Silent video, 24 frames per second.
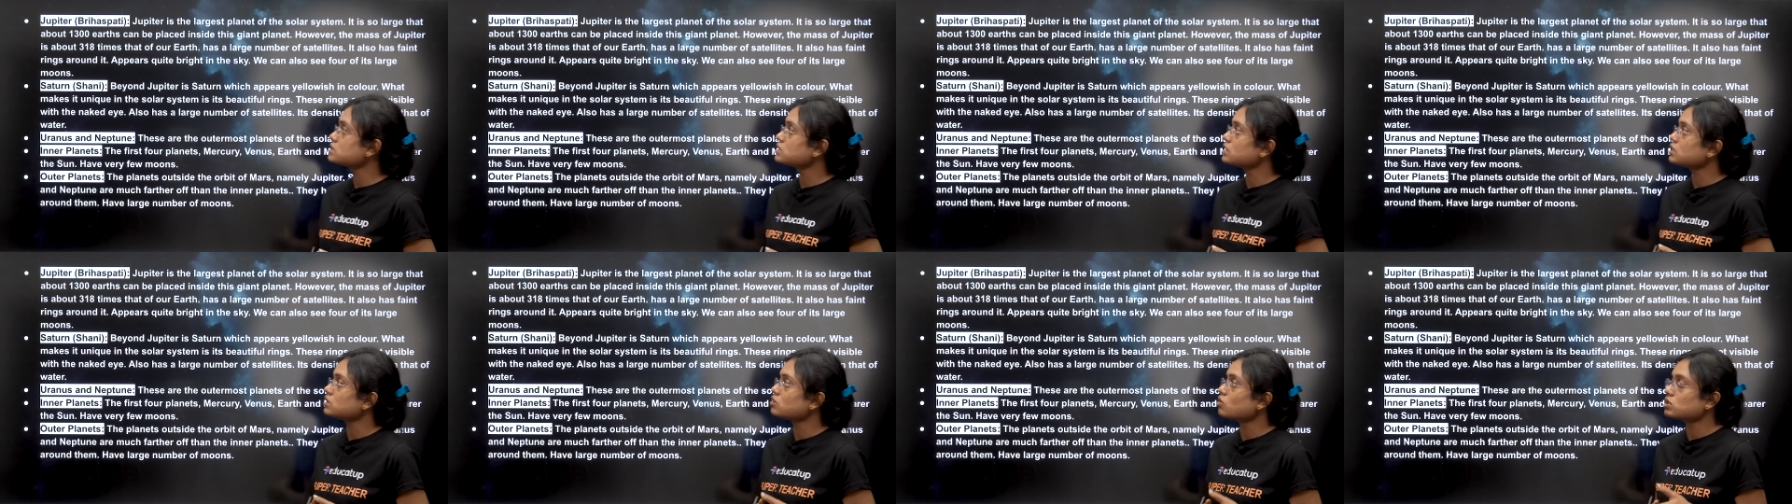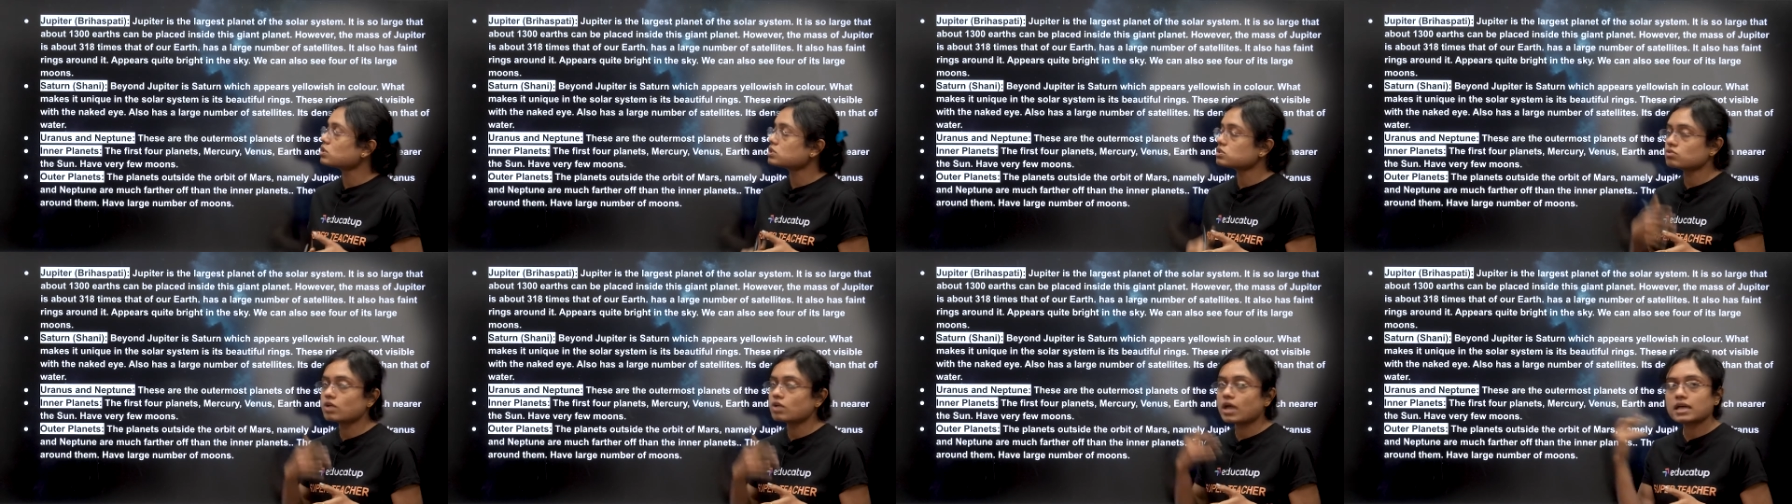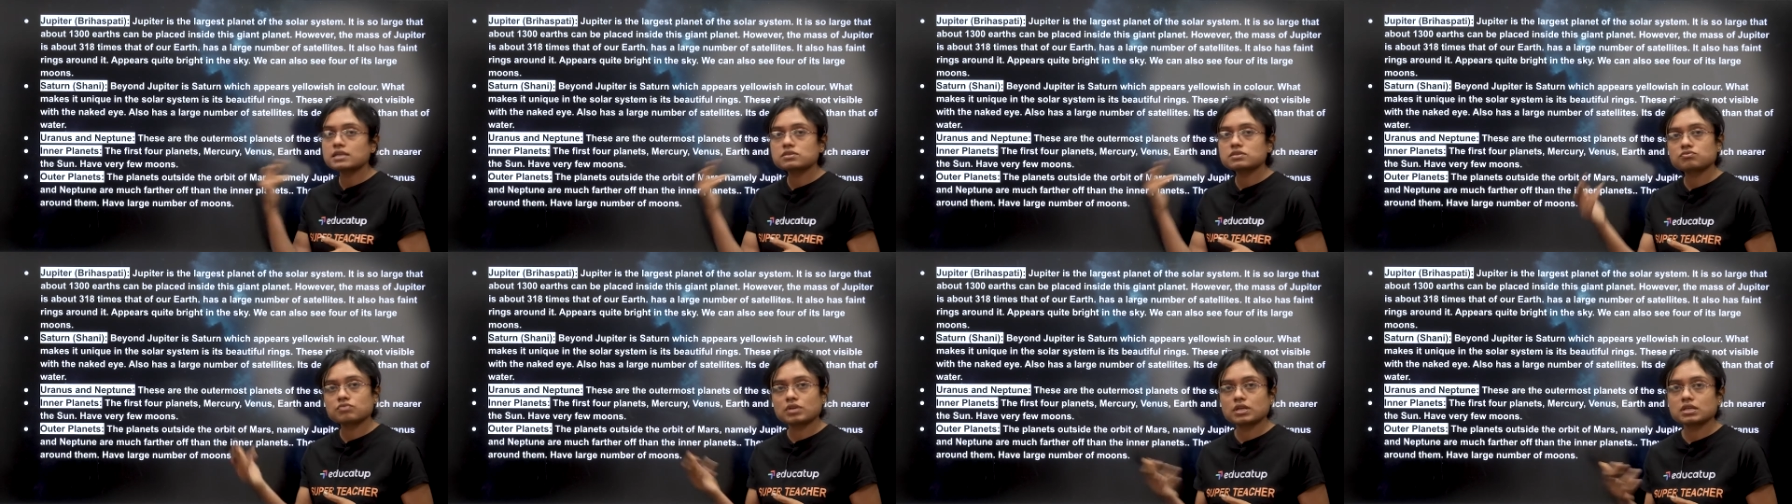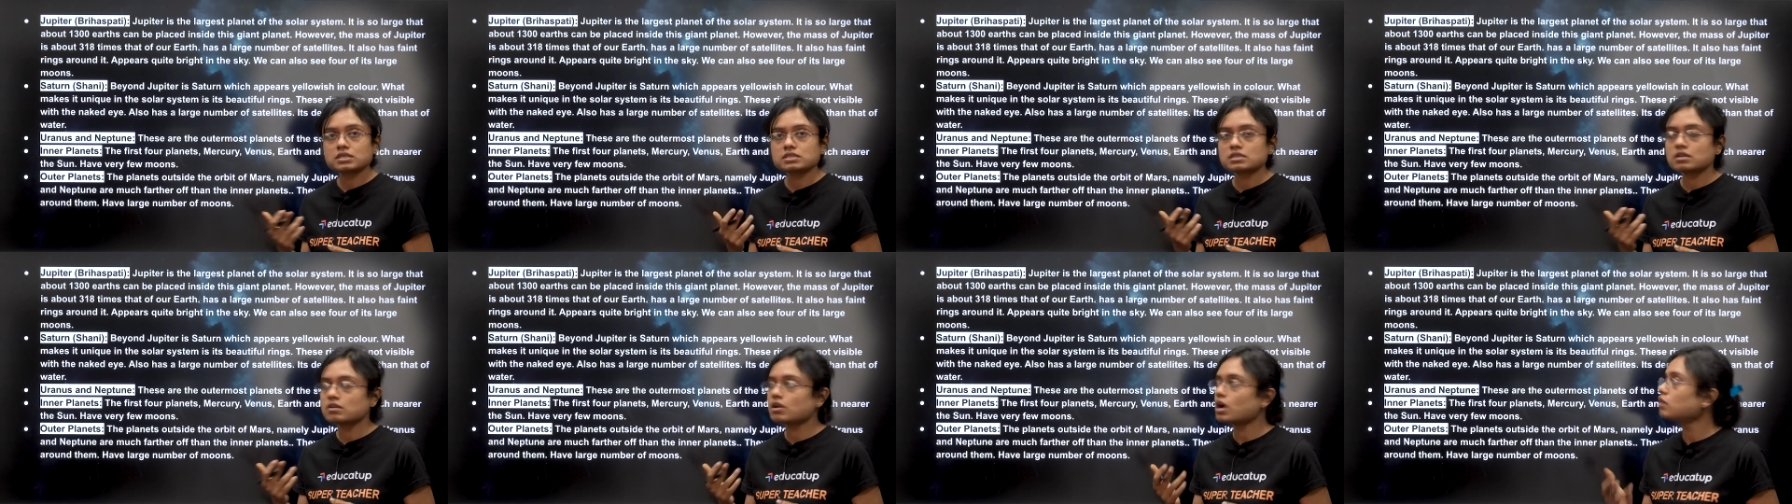It also has
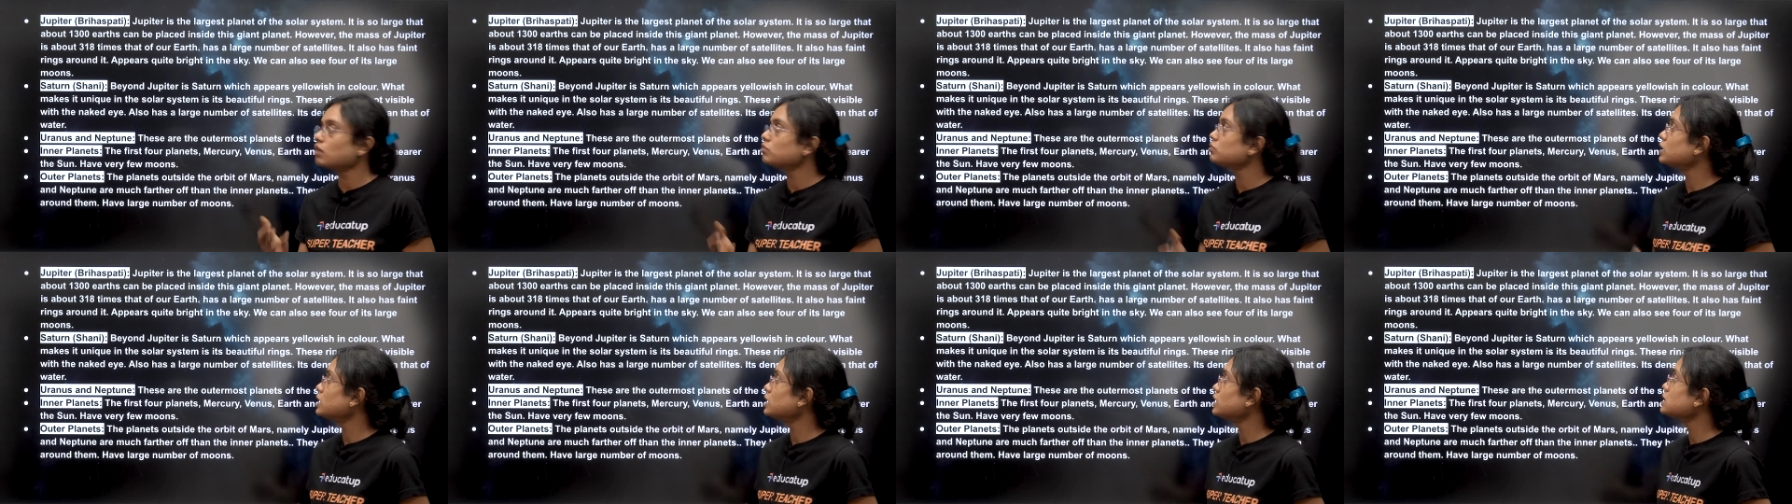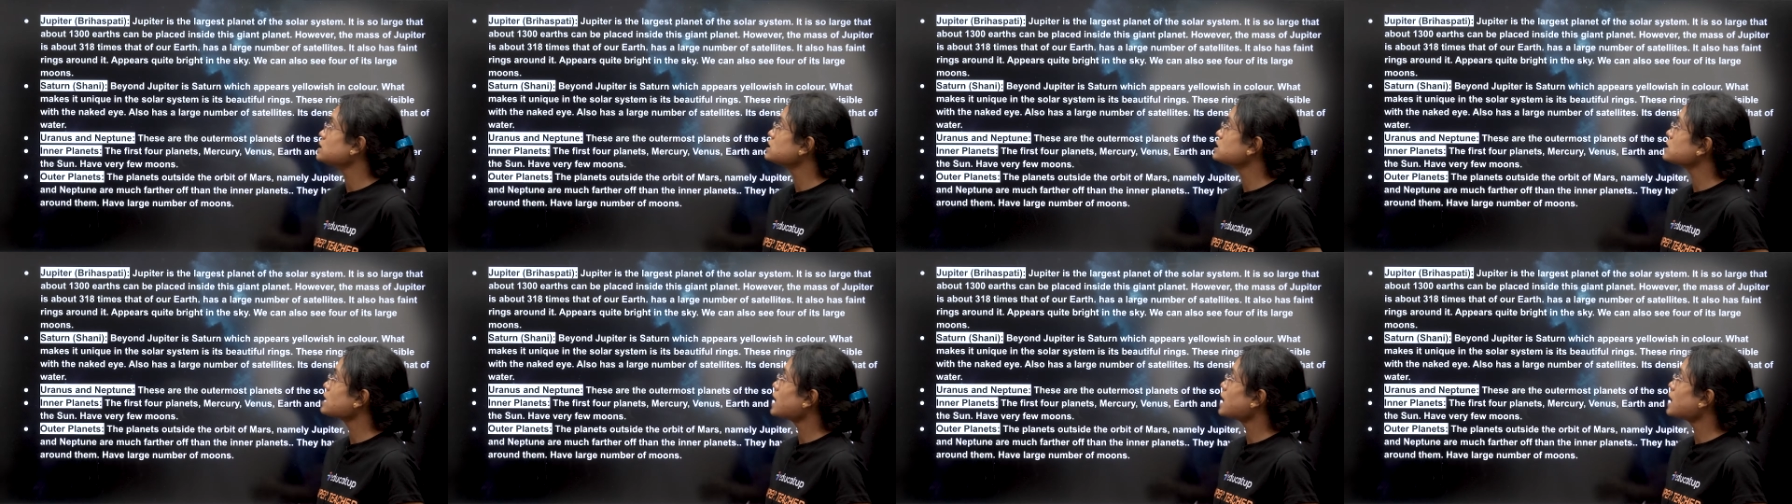rings around it